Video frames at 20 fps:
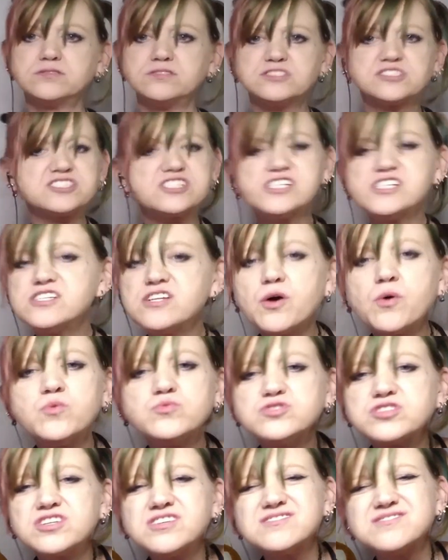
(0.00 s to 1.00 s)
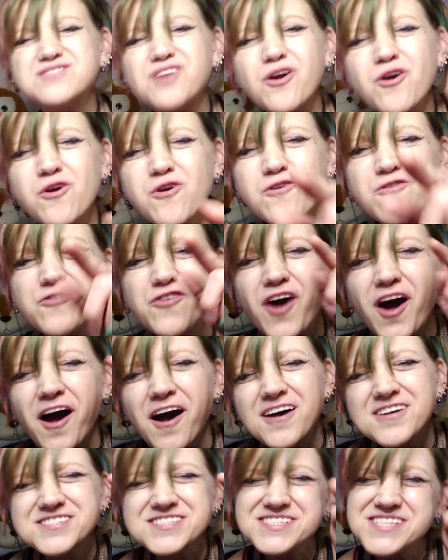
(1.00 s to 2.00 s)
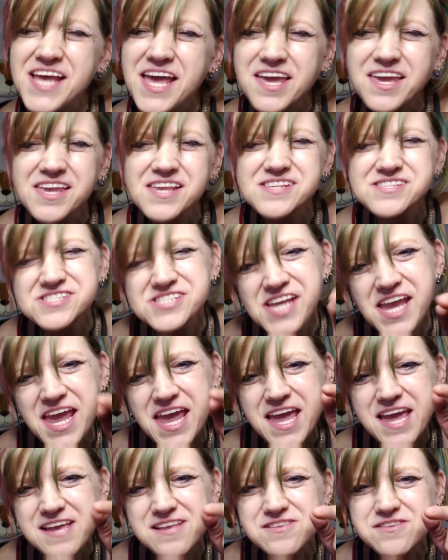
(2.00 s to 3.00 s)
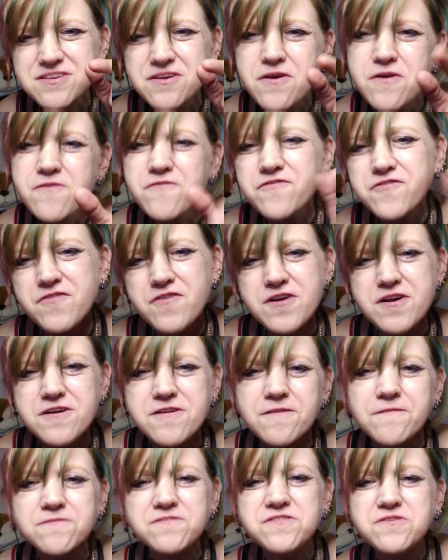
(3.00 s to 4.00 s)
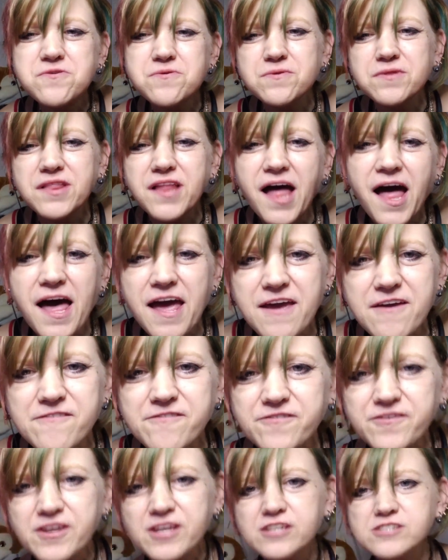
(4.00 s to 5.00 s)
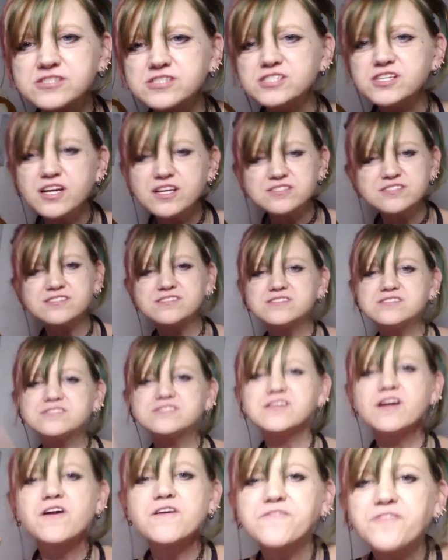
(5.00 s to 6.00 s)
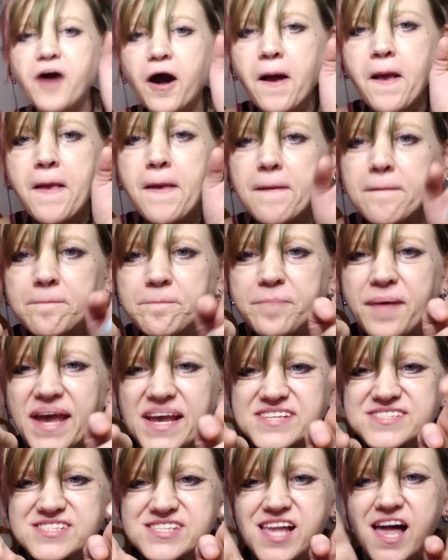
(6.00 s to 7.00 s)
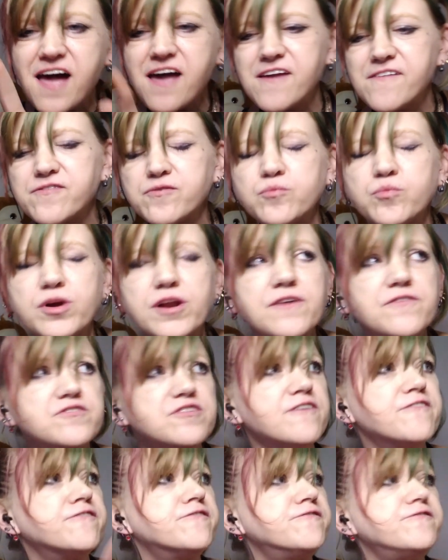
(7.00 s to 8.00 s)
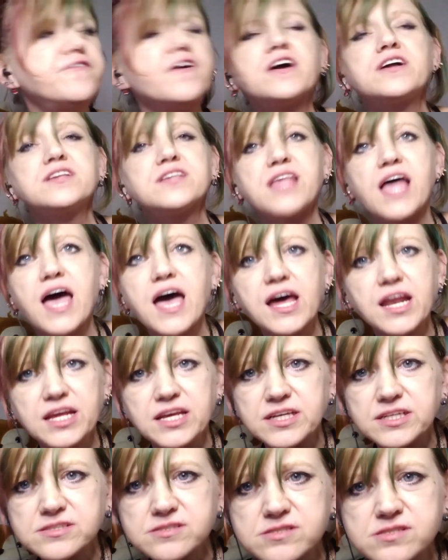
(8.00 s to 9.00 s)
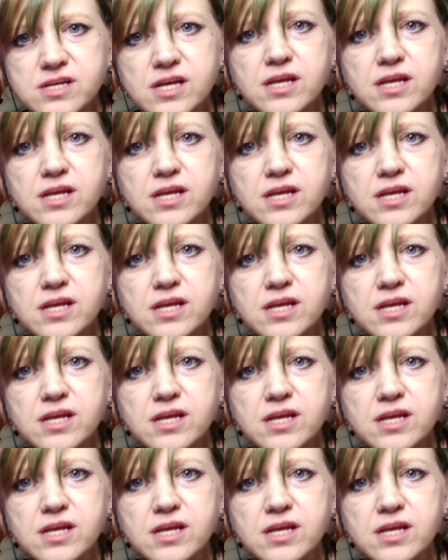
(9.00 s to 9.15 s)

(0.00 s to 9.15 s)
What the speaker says: She don't deserve a second chance for a new life. She doesn't deserve a best life, whatever the fuck that is.